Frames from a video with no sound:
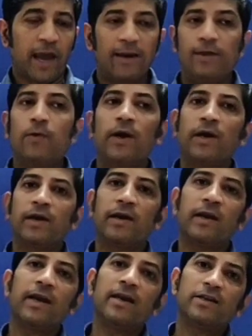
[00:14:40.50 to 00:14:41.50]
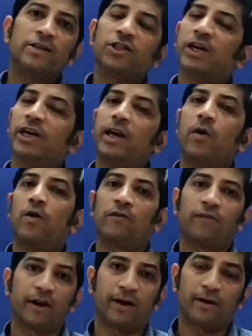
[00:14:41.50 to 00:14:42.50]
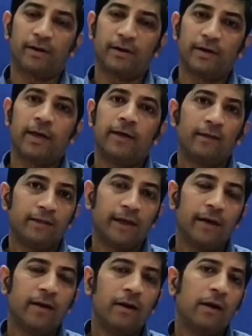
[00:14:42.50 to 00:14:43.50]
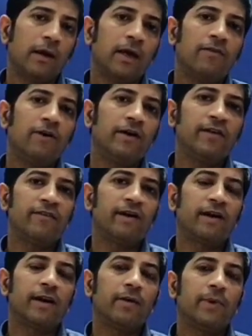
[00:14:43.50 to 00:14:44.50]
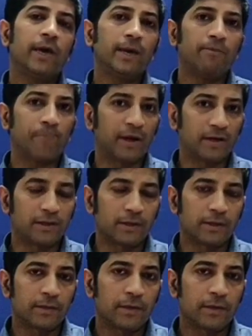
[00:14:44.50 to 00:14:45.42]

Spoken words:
and you can create a chain out of it, then he will definitely be impressed.